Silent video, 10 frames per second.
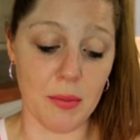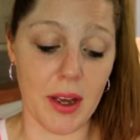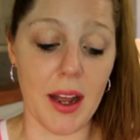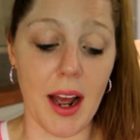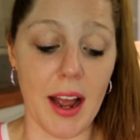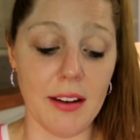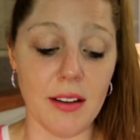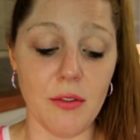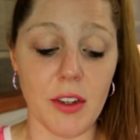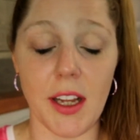But I
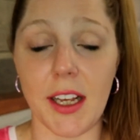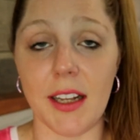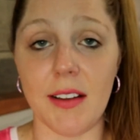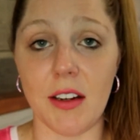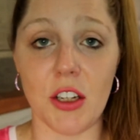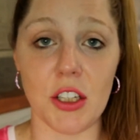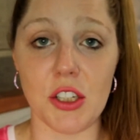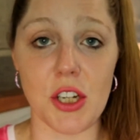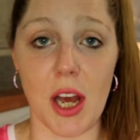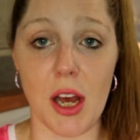did feel like it did a good
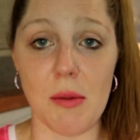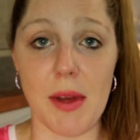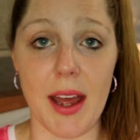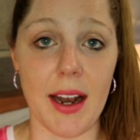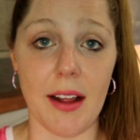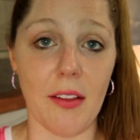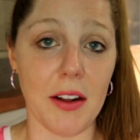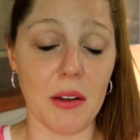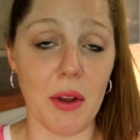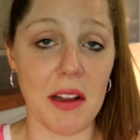job and I
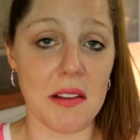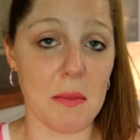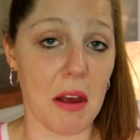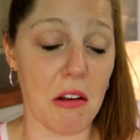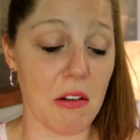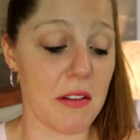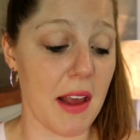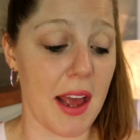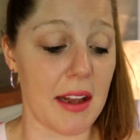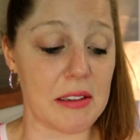like the way it smells
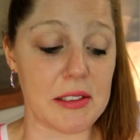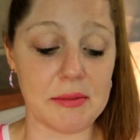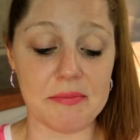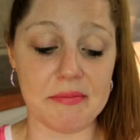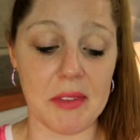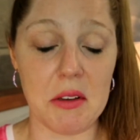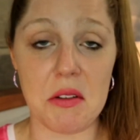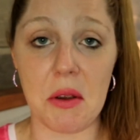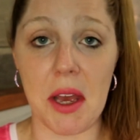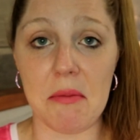and it was
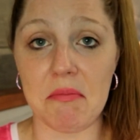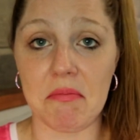okay.